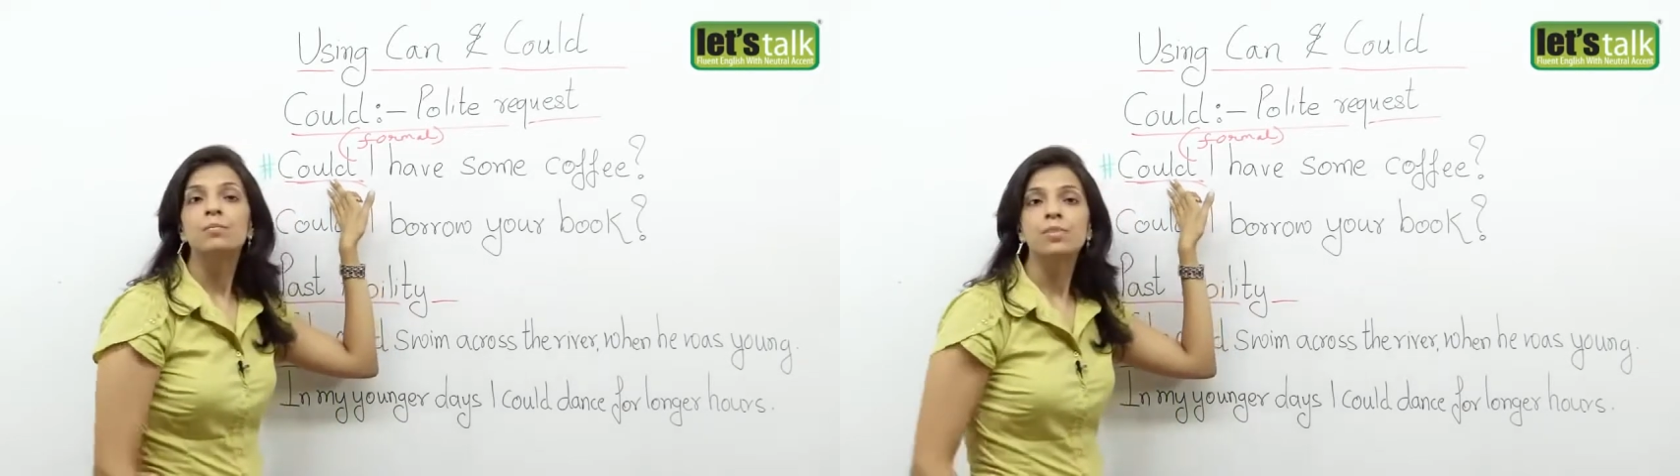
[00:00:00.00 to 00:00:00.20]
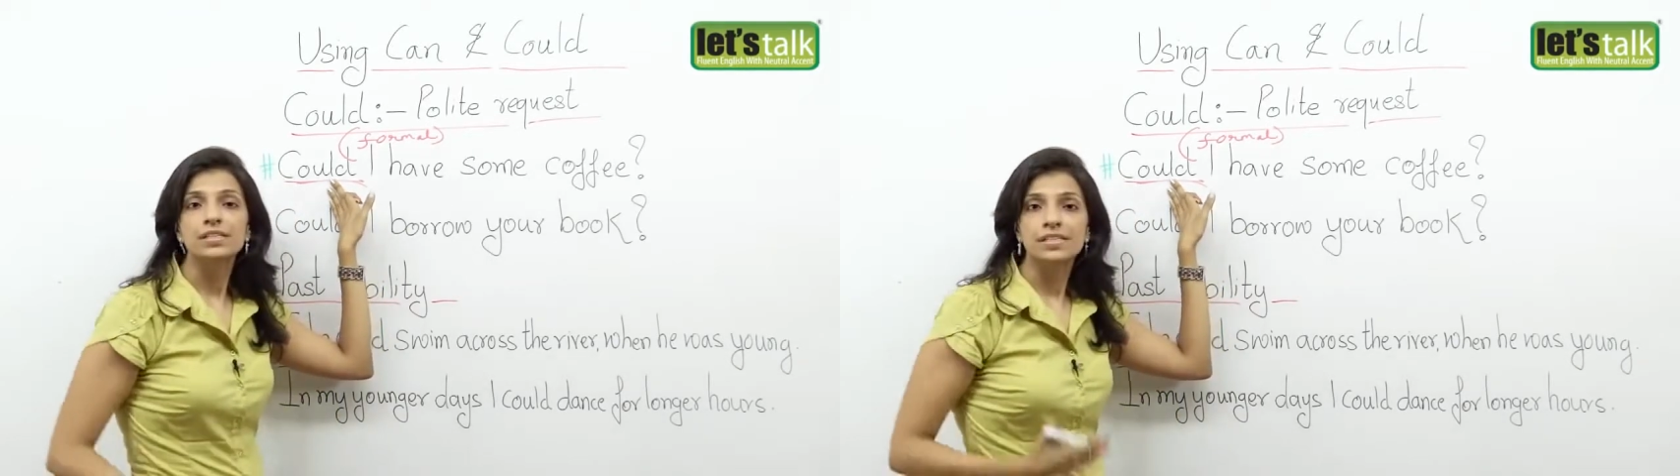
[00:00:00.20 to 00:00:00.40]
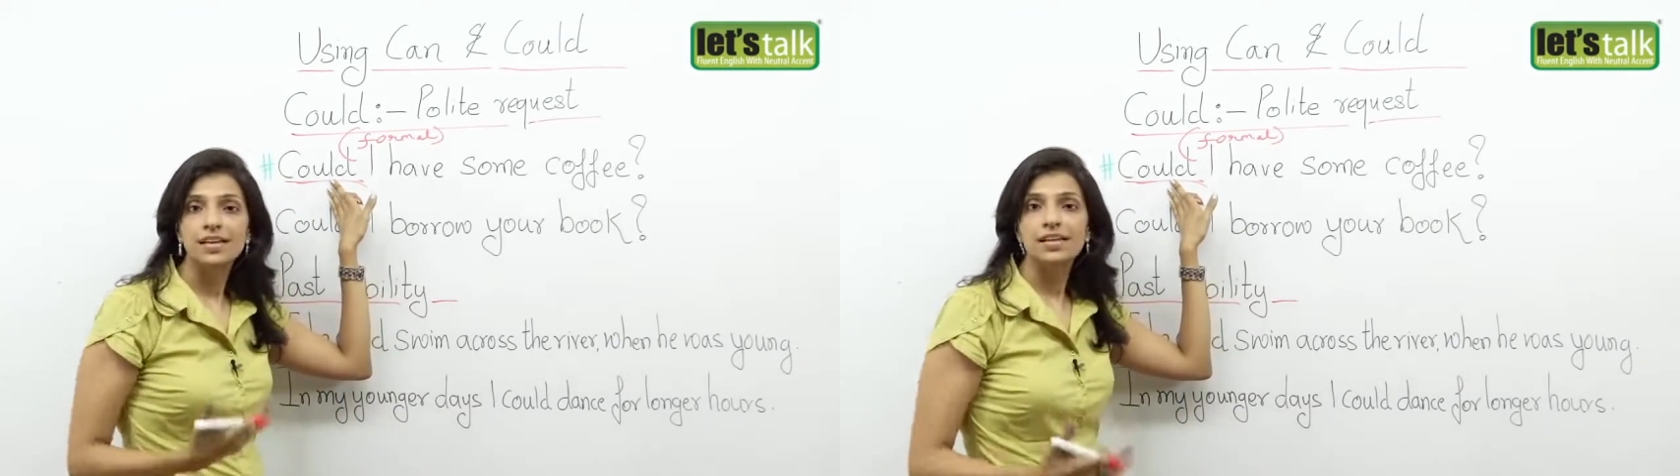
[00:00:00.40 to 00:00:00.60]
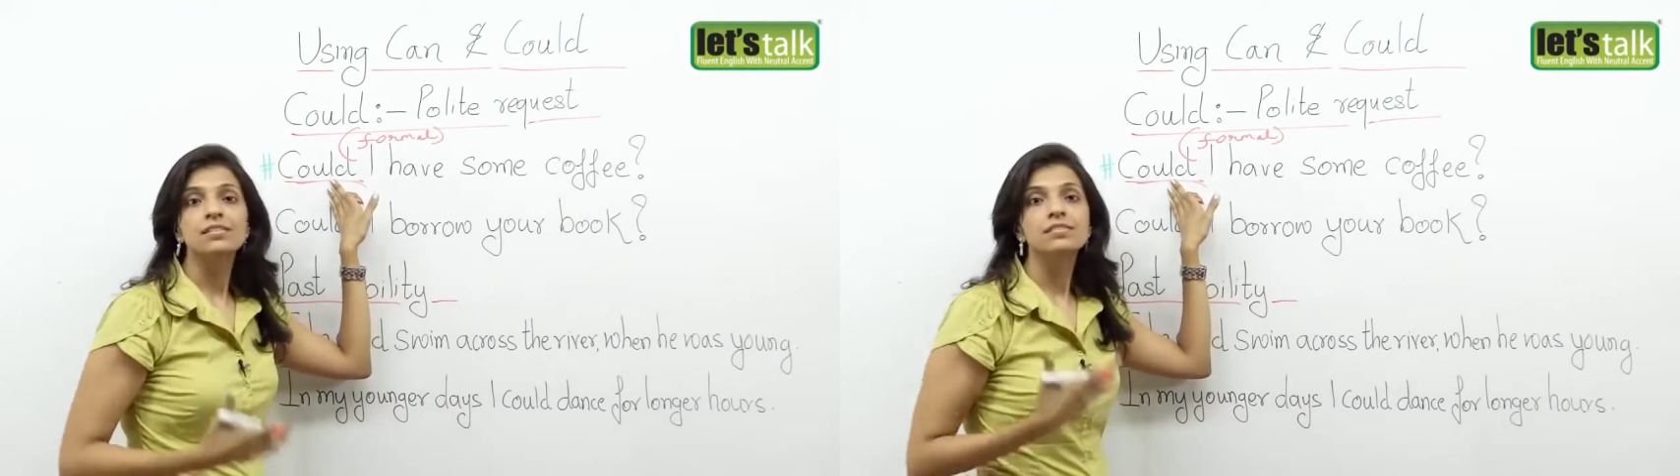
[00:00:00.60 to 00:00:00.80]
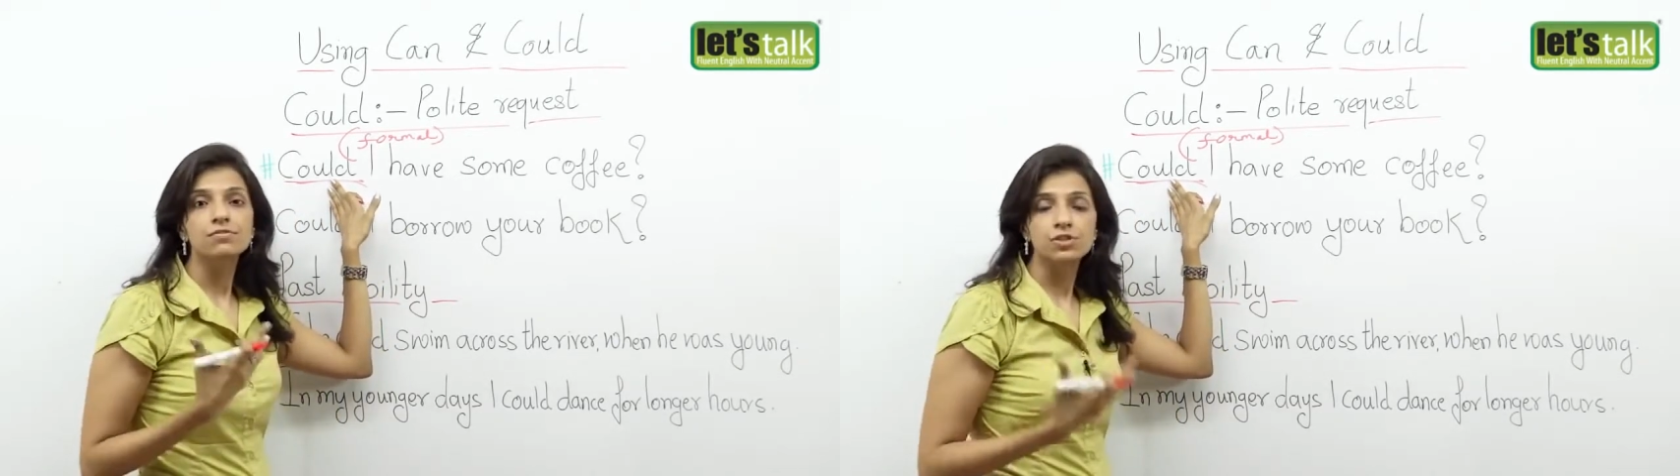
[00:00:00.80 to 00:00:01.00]
but
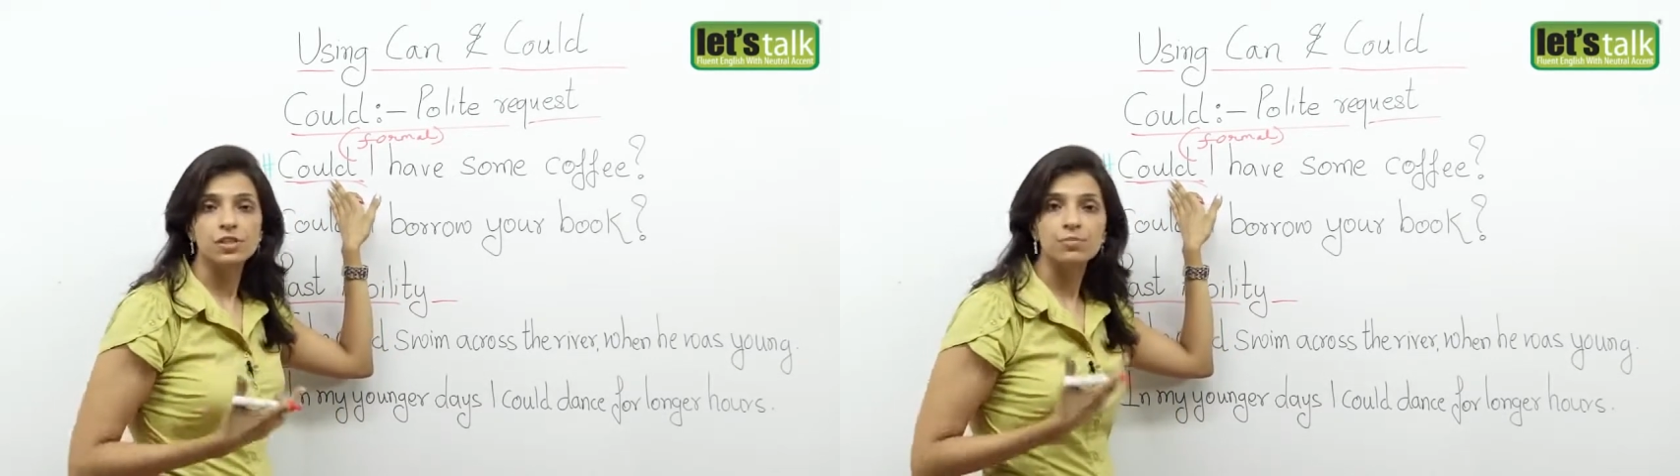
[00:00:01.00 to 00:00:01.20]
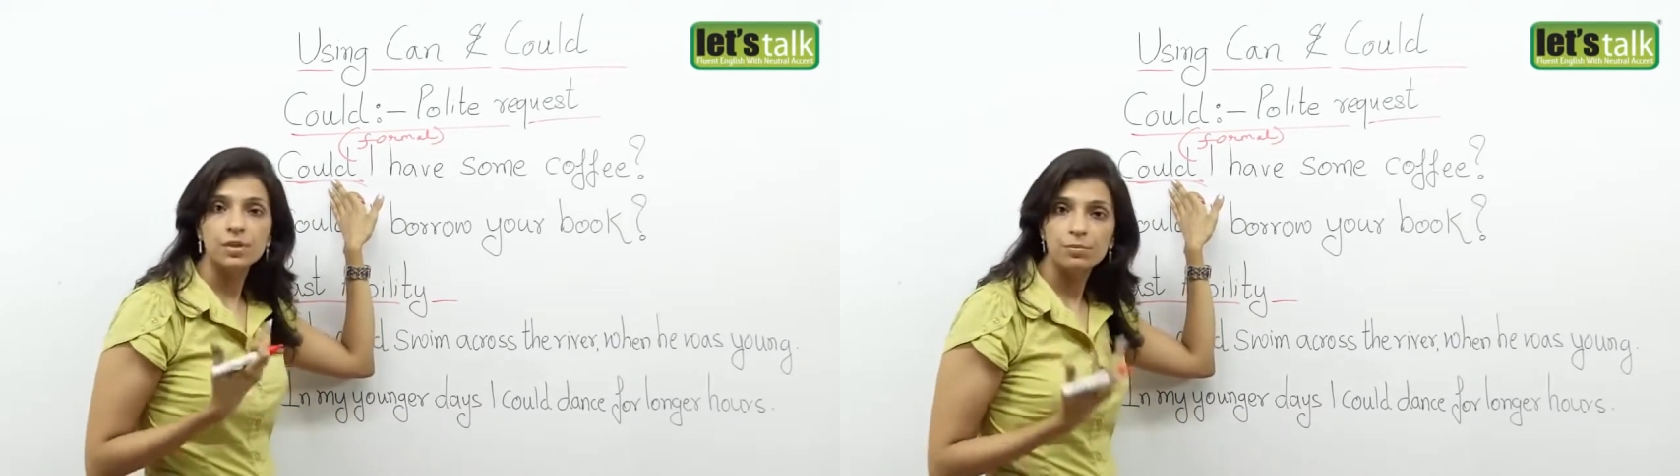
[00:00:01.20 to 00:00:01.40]
again for something